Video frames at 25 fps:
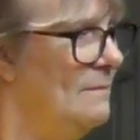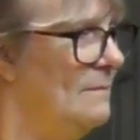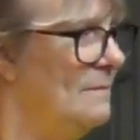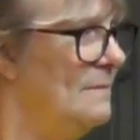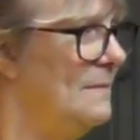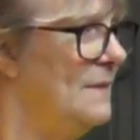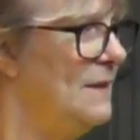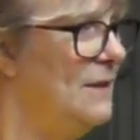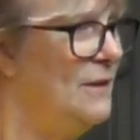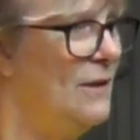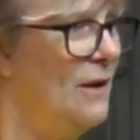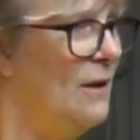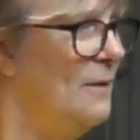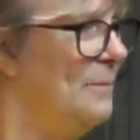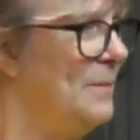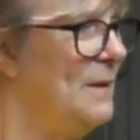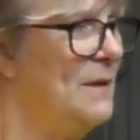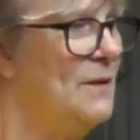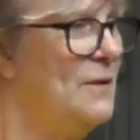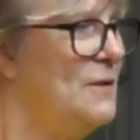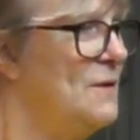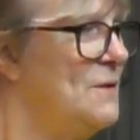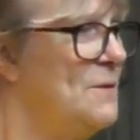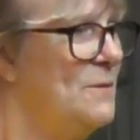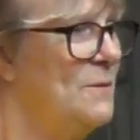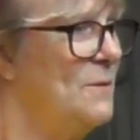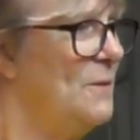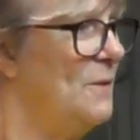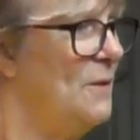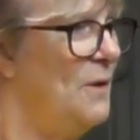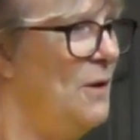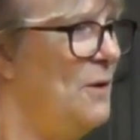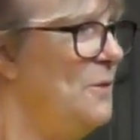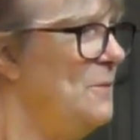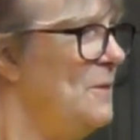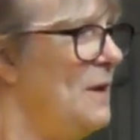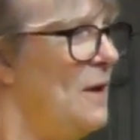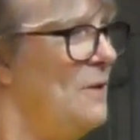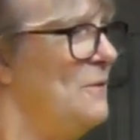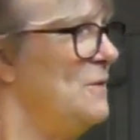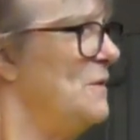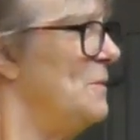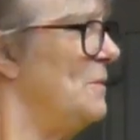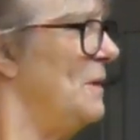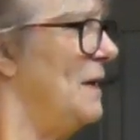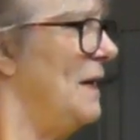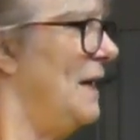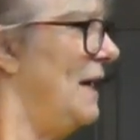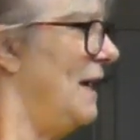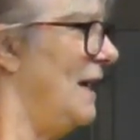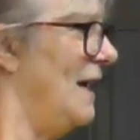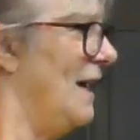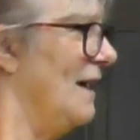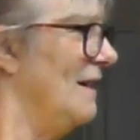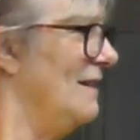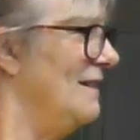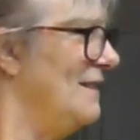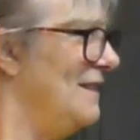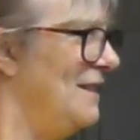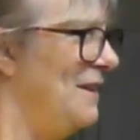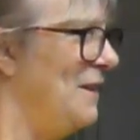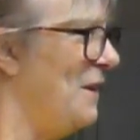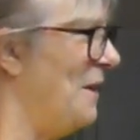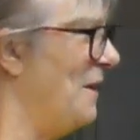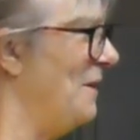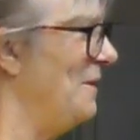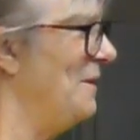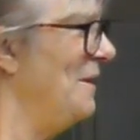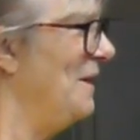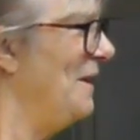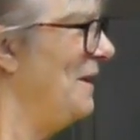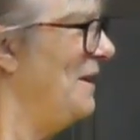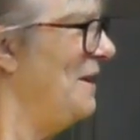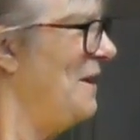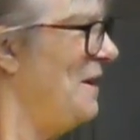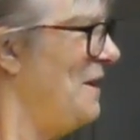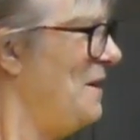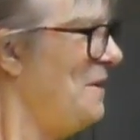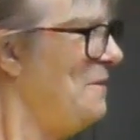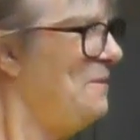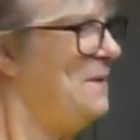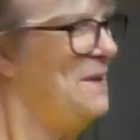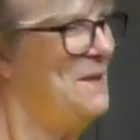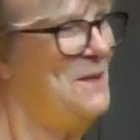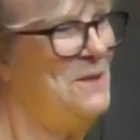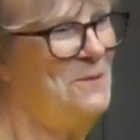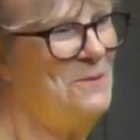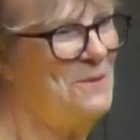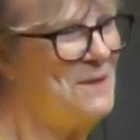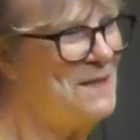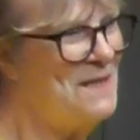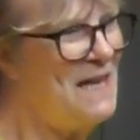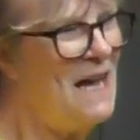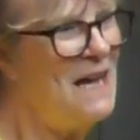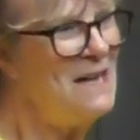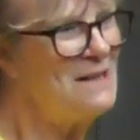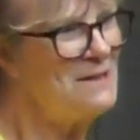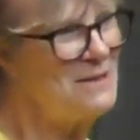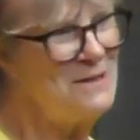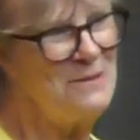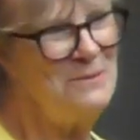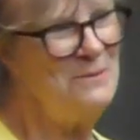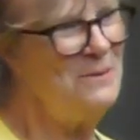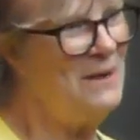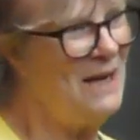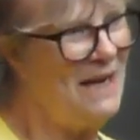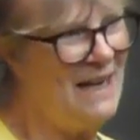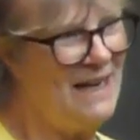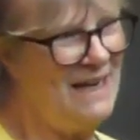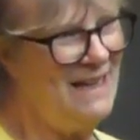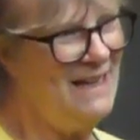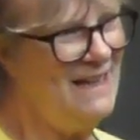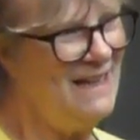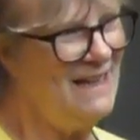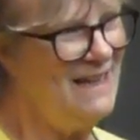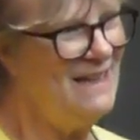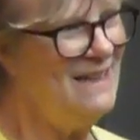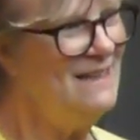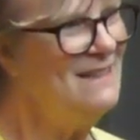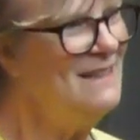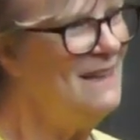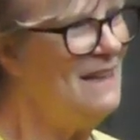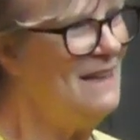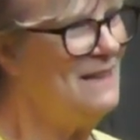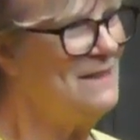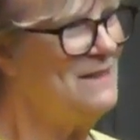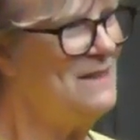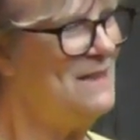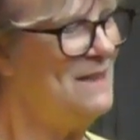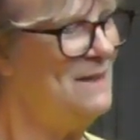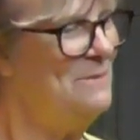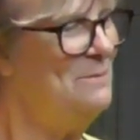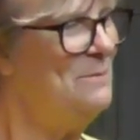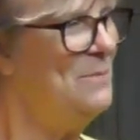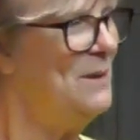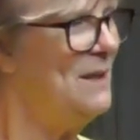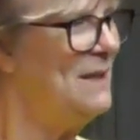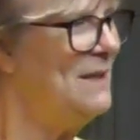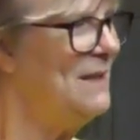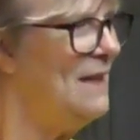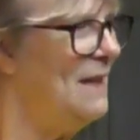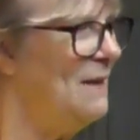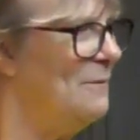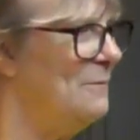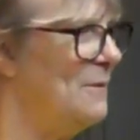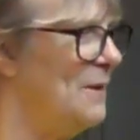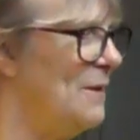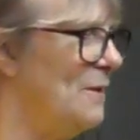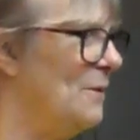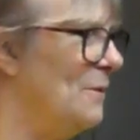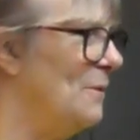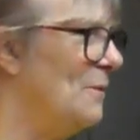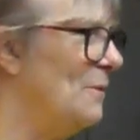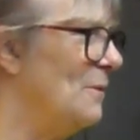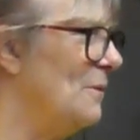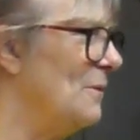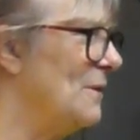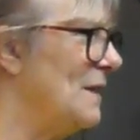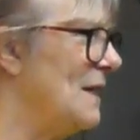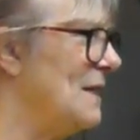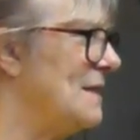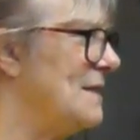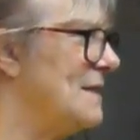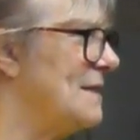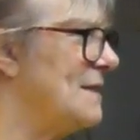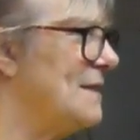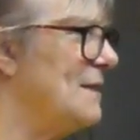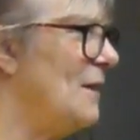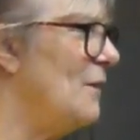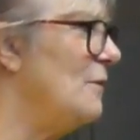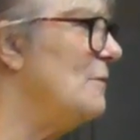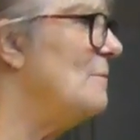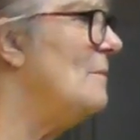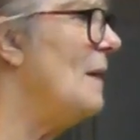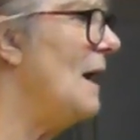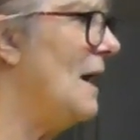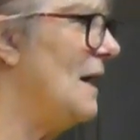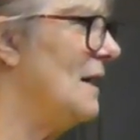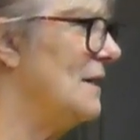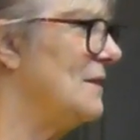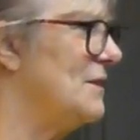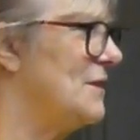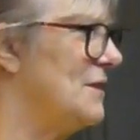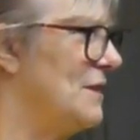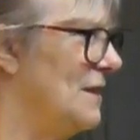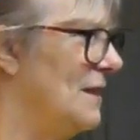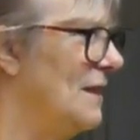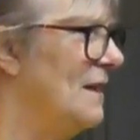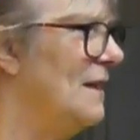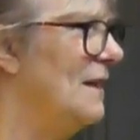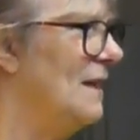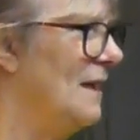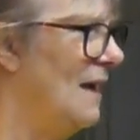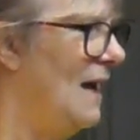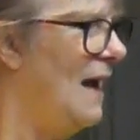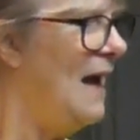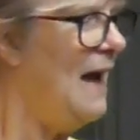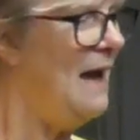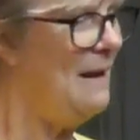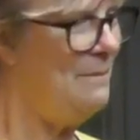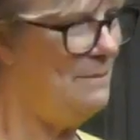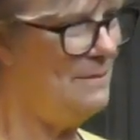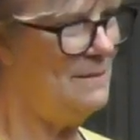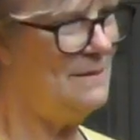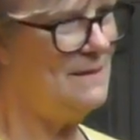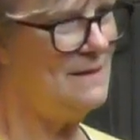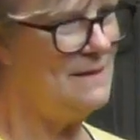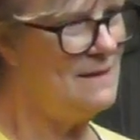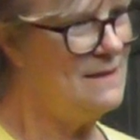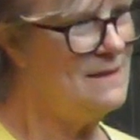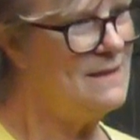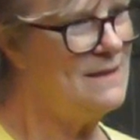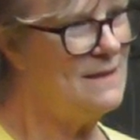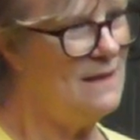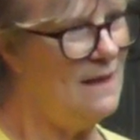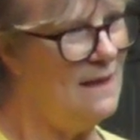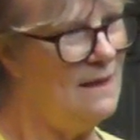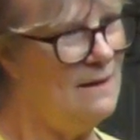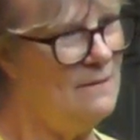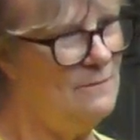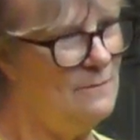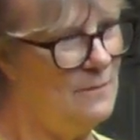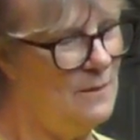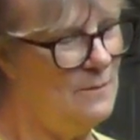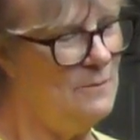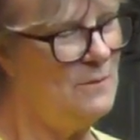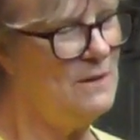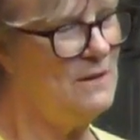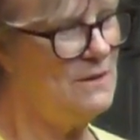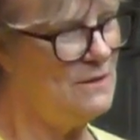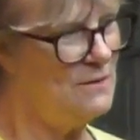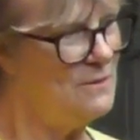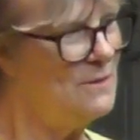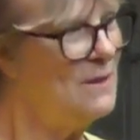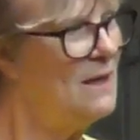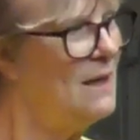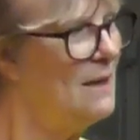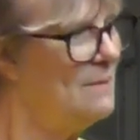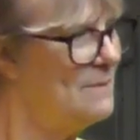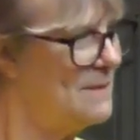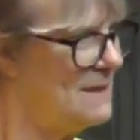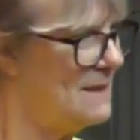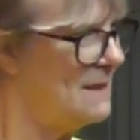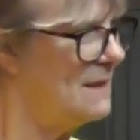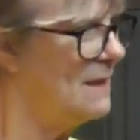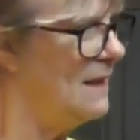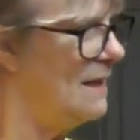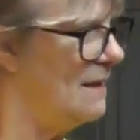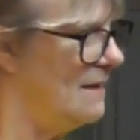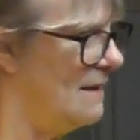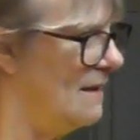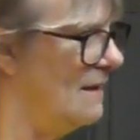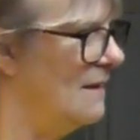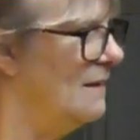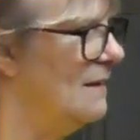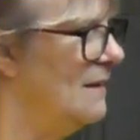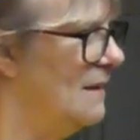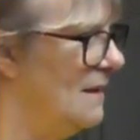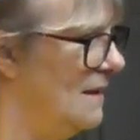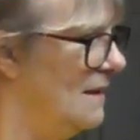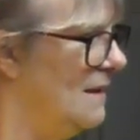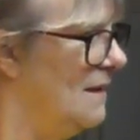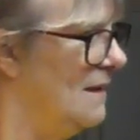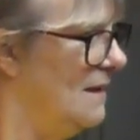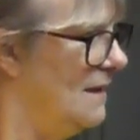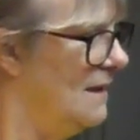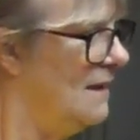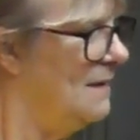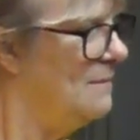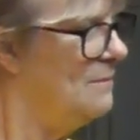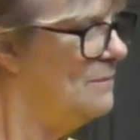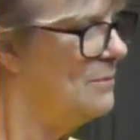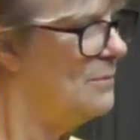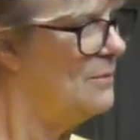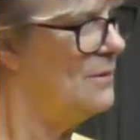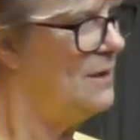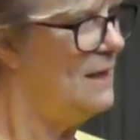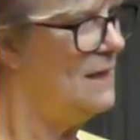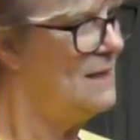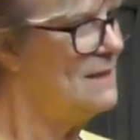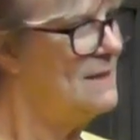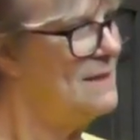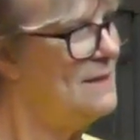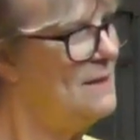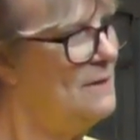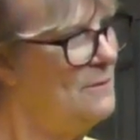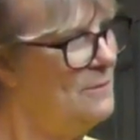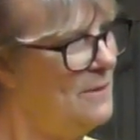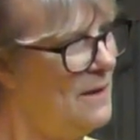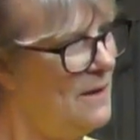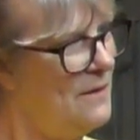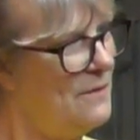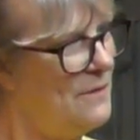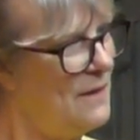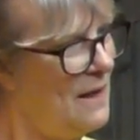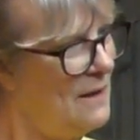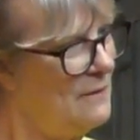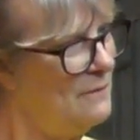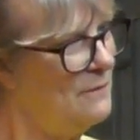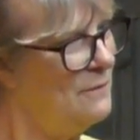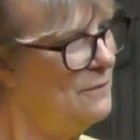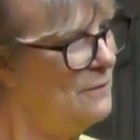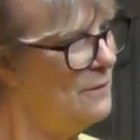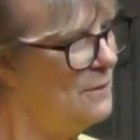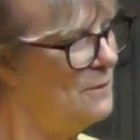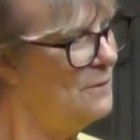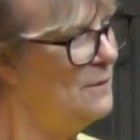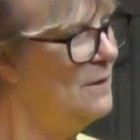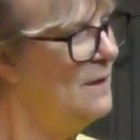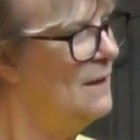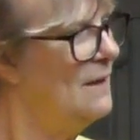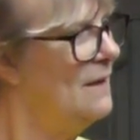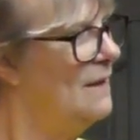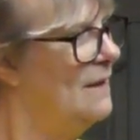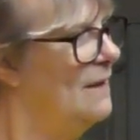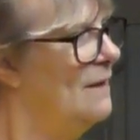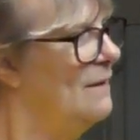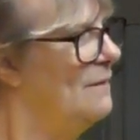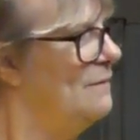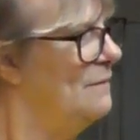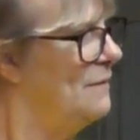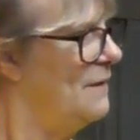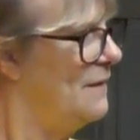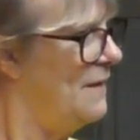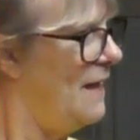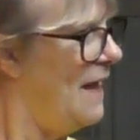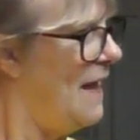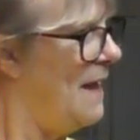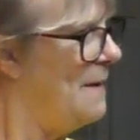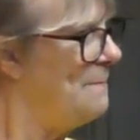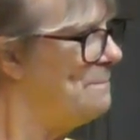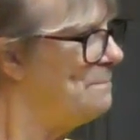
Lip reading: you know, because who knows, we're here, you know, we're sort of tucked away in London, but yet with all, there's so much happens when we do come together in prayer, and so we're thankful for that.